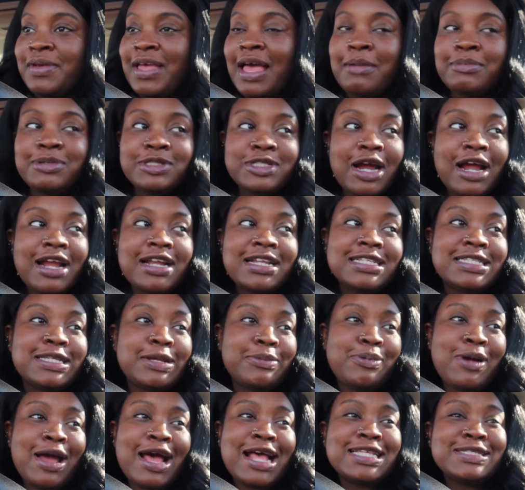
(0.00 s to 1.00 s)
I'm trying to
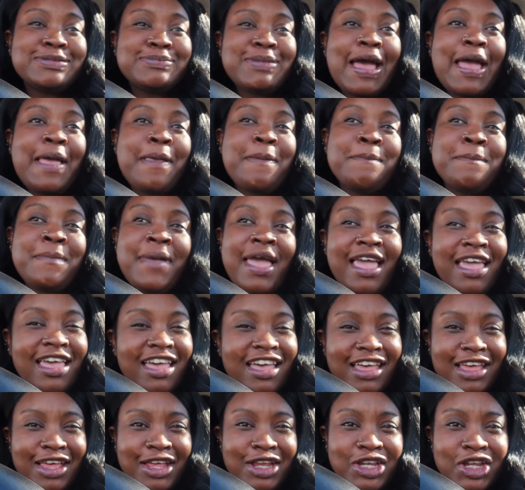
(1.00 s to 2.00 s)
surprise my
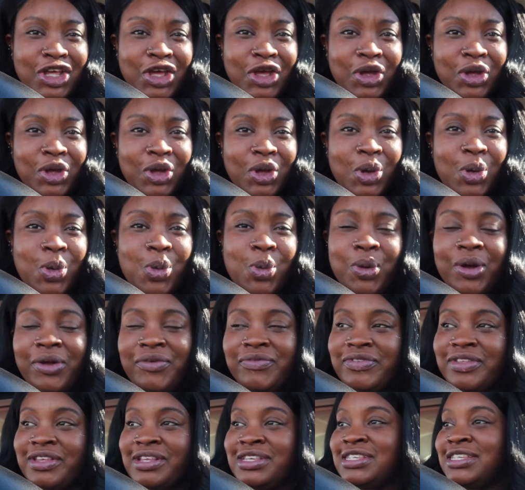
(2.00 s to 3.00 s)
man with
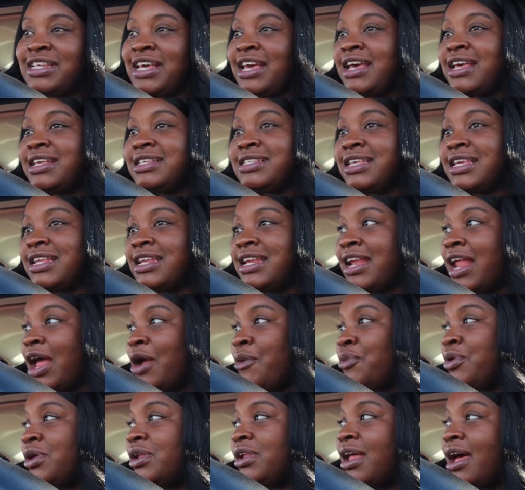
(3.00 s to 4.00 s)
the desk and then I
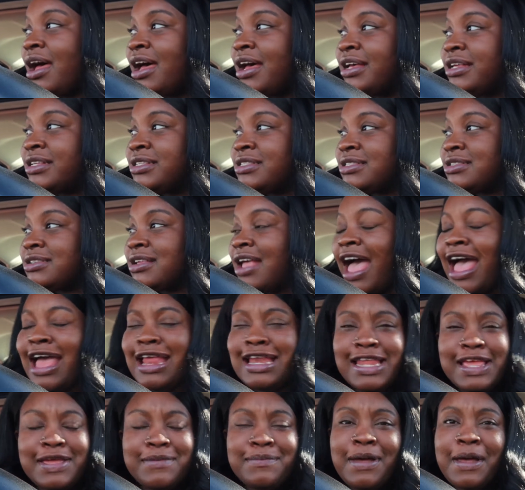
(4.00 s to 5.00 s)
realized I
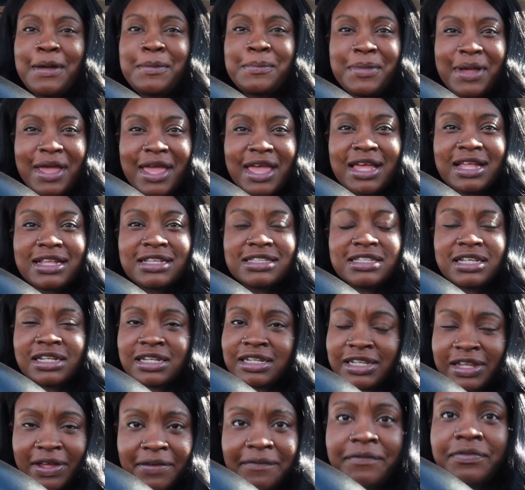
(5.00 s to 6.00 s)
need my man to
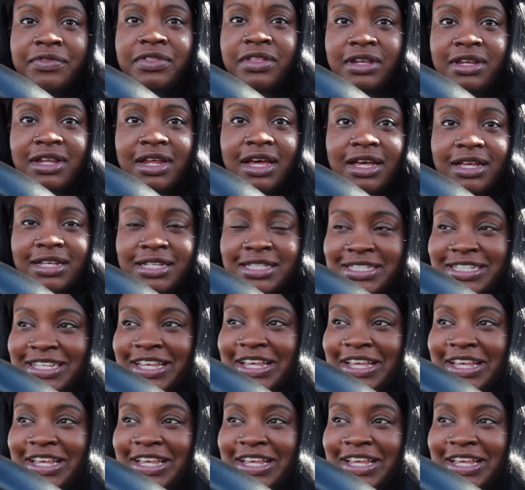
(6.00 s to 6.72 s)
lift the desk